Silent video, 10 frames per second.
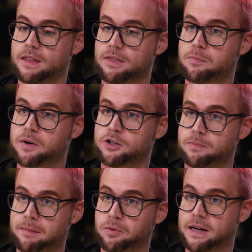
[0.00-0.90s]
that the
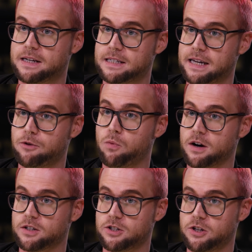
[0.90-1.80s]
British people indeed
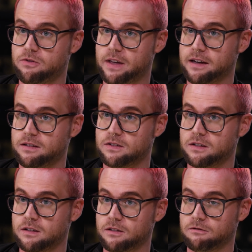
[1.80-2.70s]
want to do
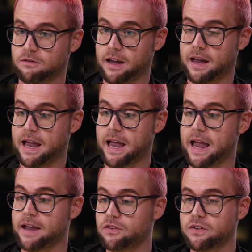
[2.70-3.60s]
this
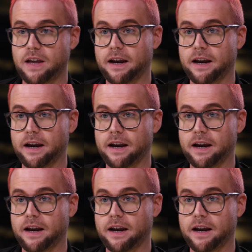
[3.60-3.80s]
is a